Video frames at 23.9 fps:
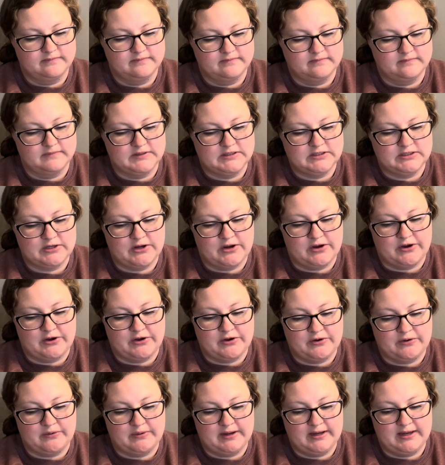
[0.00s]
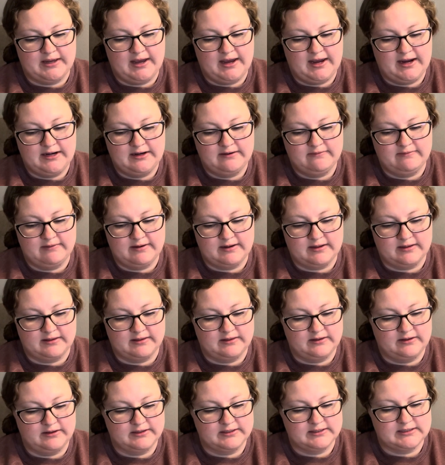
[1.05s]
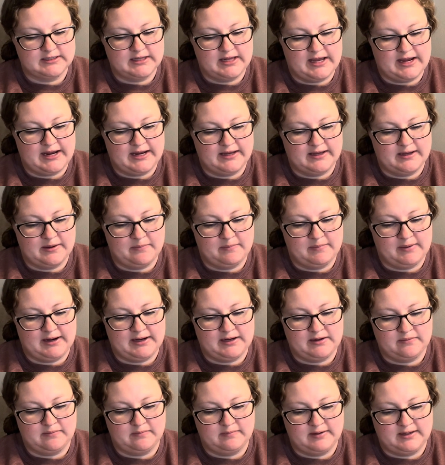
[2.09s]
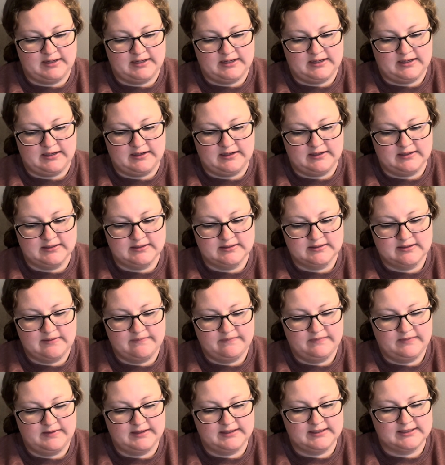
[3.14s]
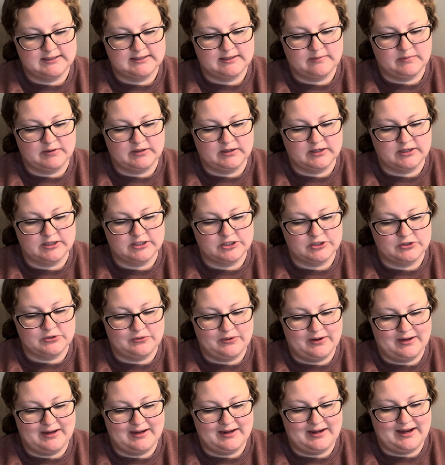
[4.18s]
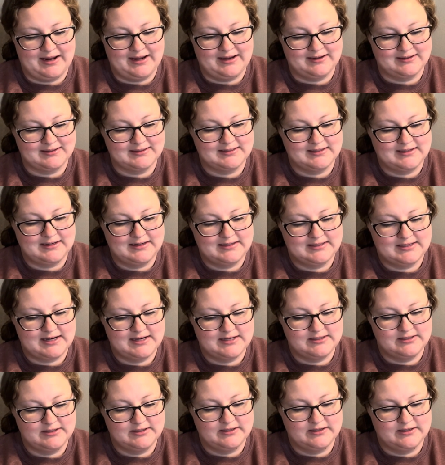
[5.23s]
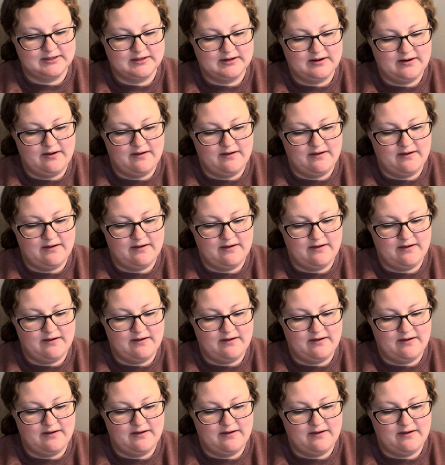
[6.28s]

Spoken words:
So it kind of looks like it might be something similar to a hand sanitizer.